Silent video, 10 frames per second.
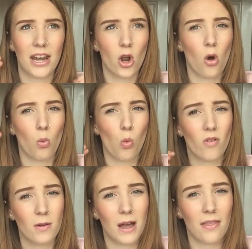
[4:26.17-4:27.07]
and not
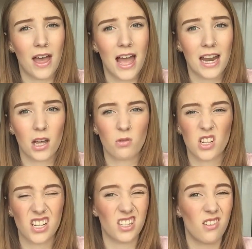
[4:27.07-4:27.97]
worry about that. And I
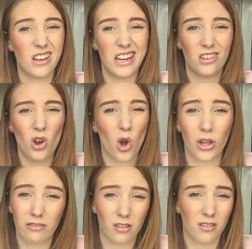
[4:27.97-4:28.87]
was like totally not
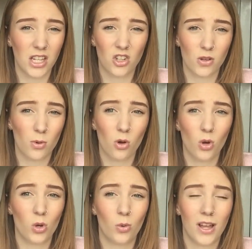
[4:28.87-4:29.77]
looking for a relationship at
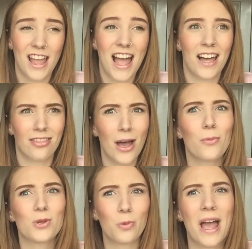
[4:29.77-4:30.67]
all. And
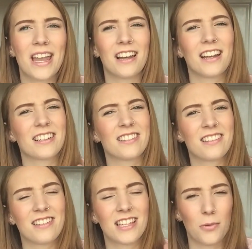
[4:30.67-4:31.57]
that was when like
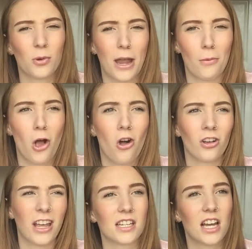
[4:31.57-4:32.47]
Samuel came
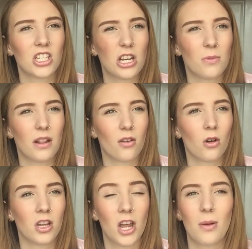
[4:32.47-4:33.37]
along, and I genuinely
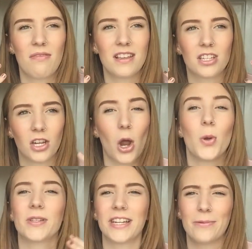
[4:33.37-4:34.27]
thought, you know, if this
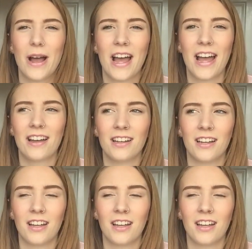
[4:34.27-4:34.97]
goes anywhere,